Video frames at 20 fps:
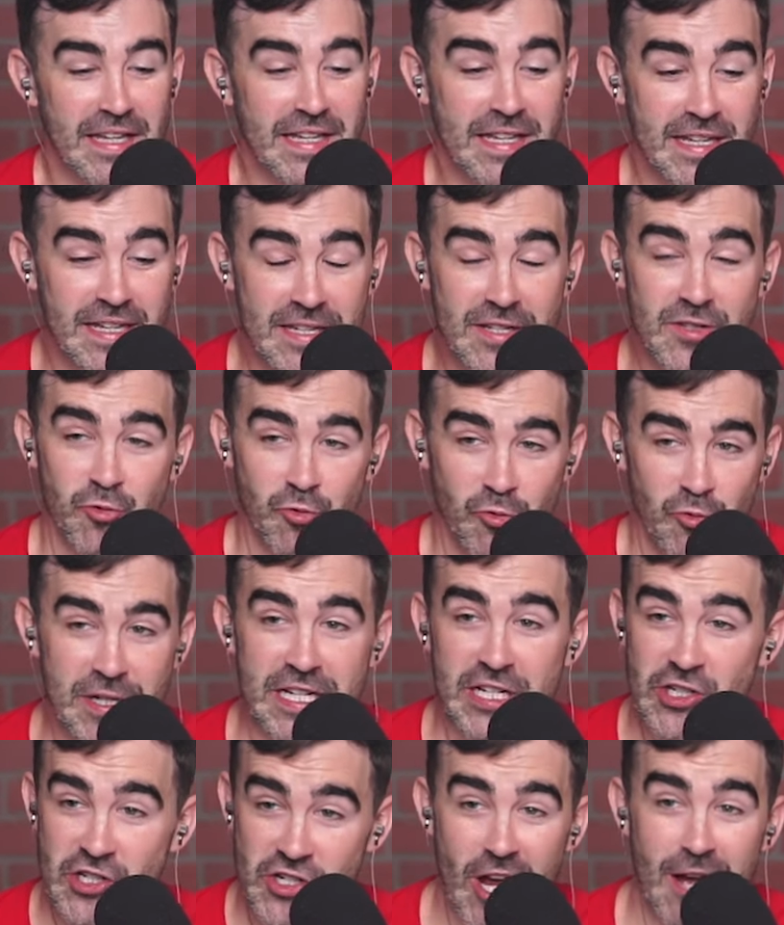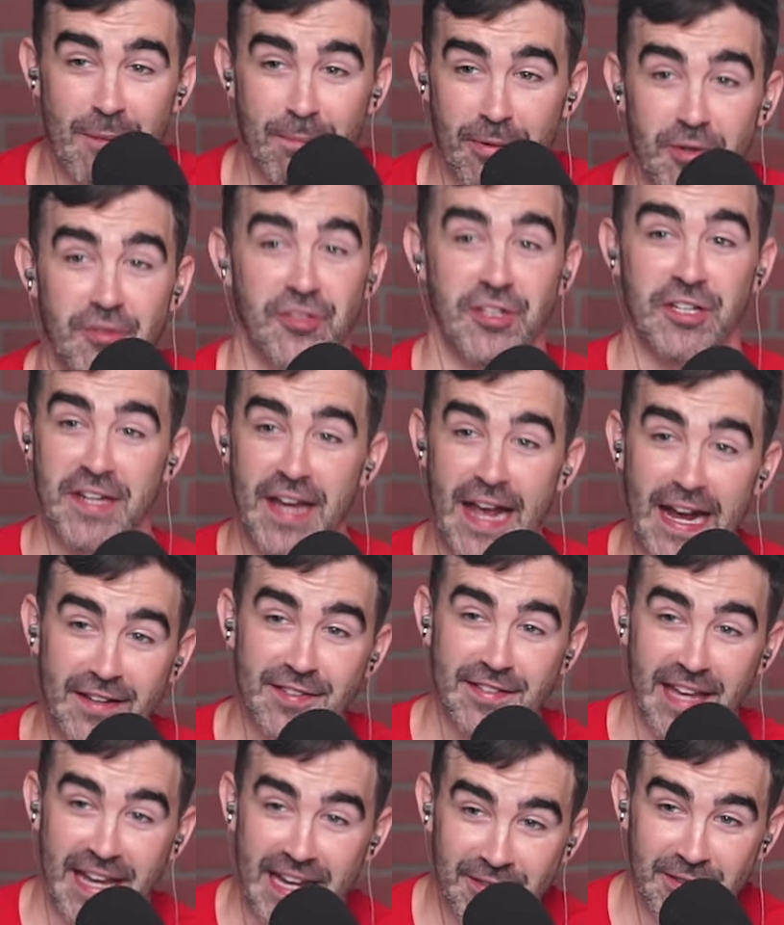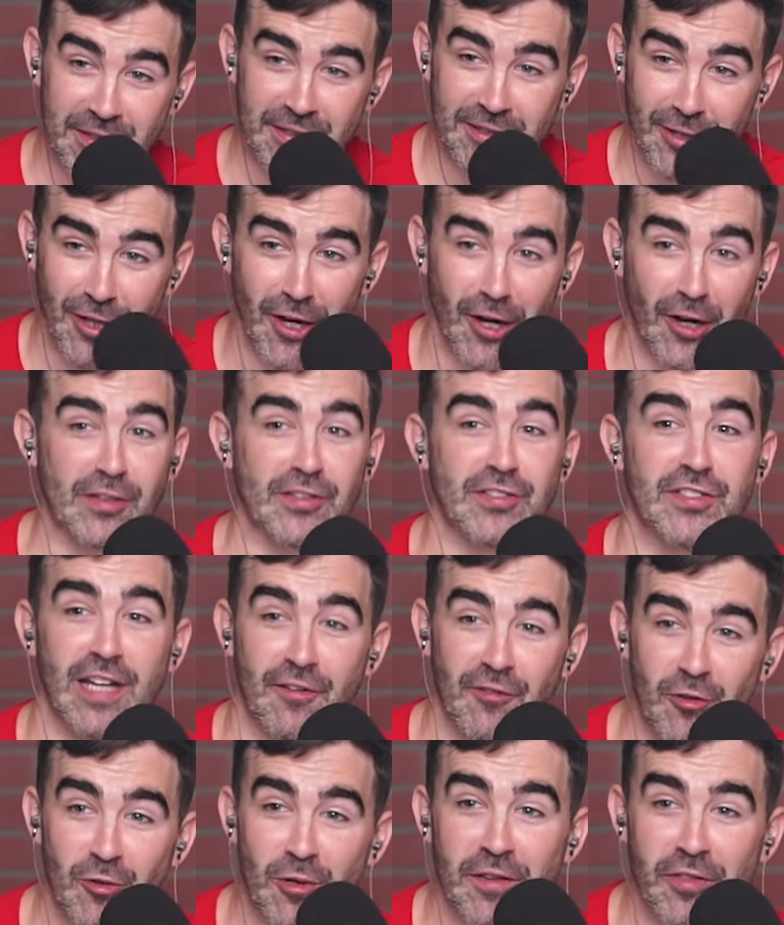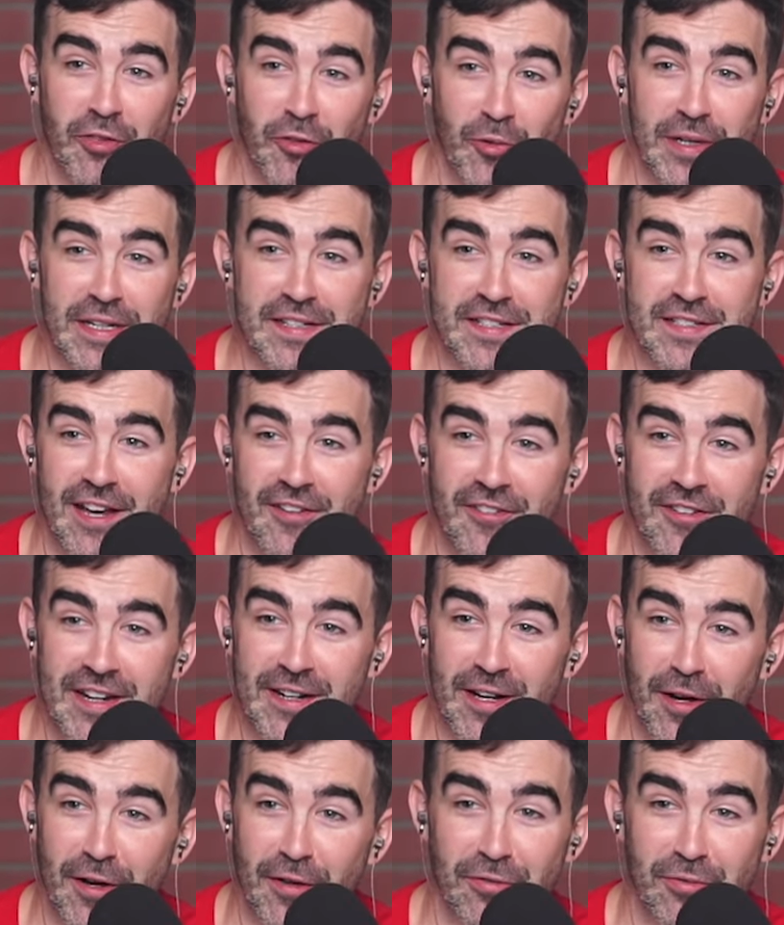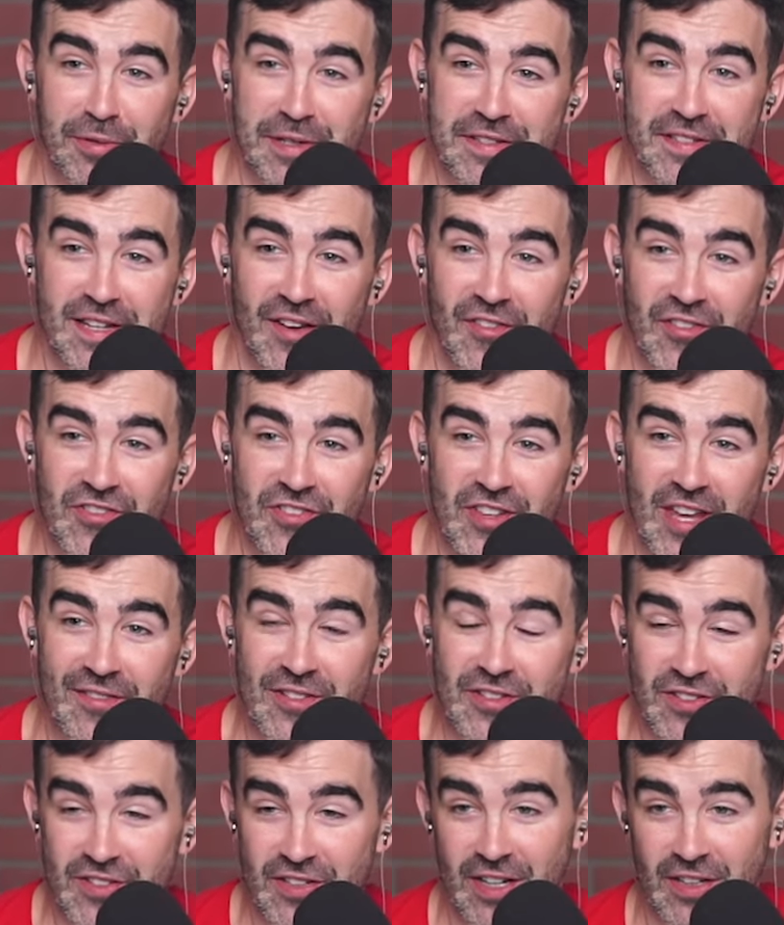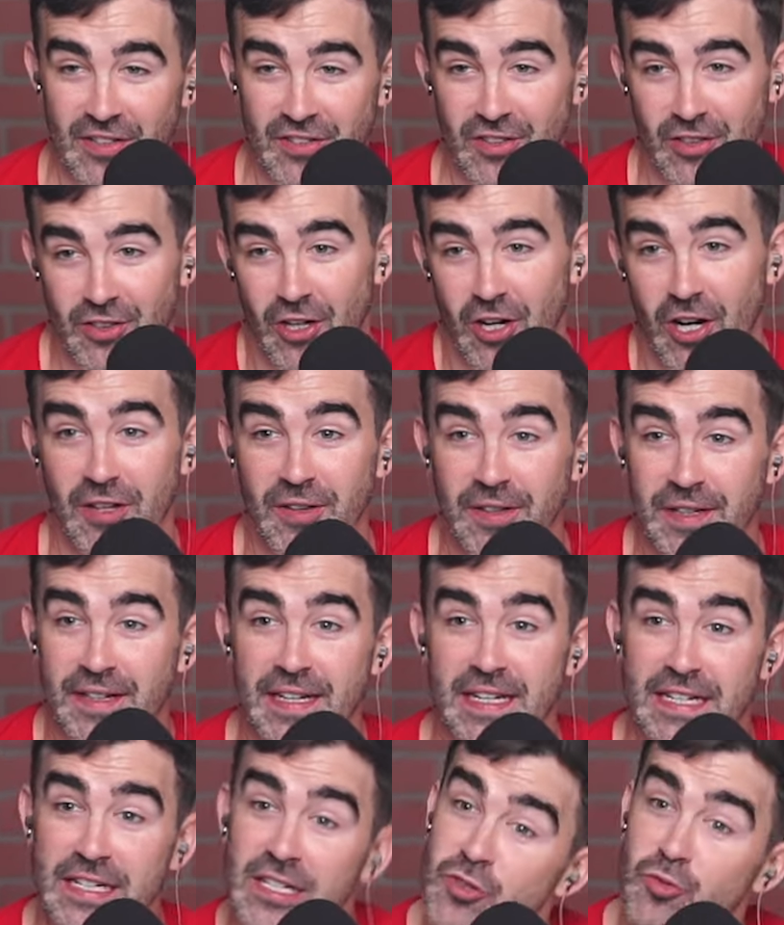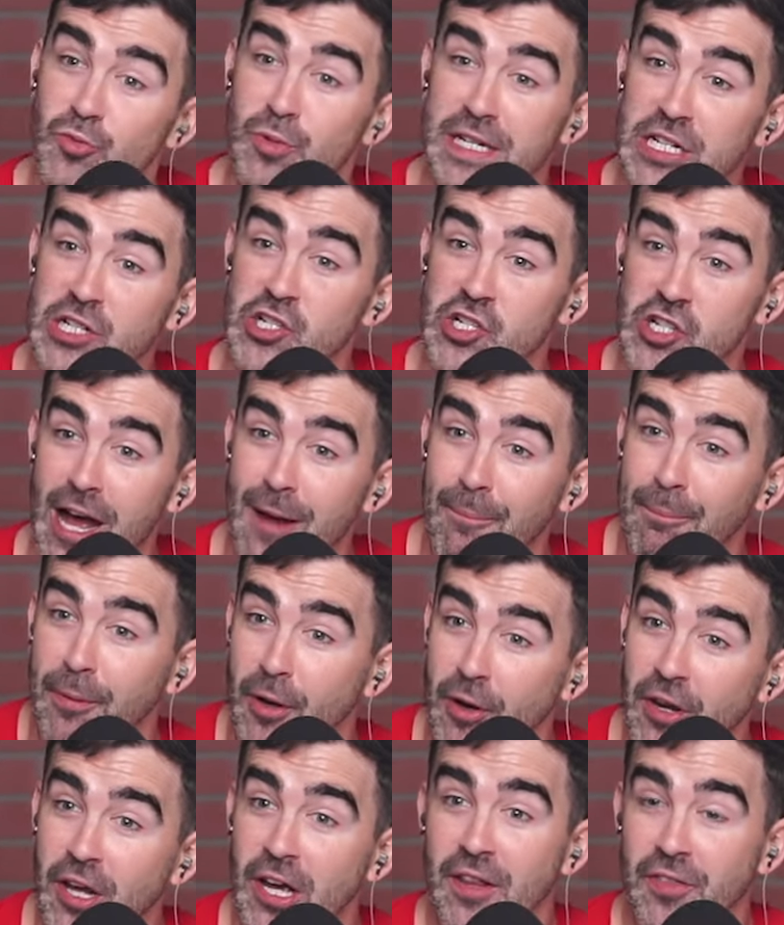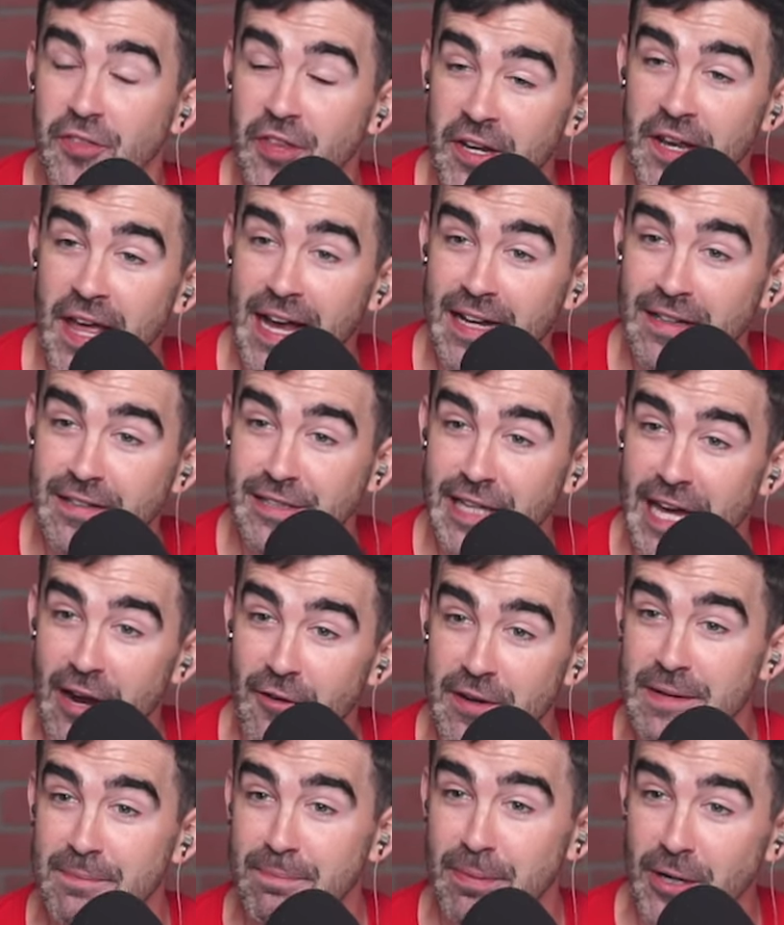Is Reed Sheppard the next Caitlin Clark? 713-780-3776 to call in. Is Reed Sheppard the next Larry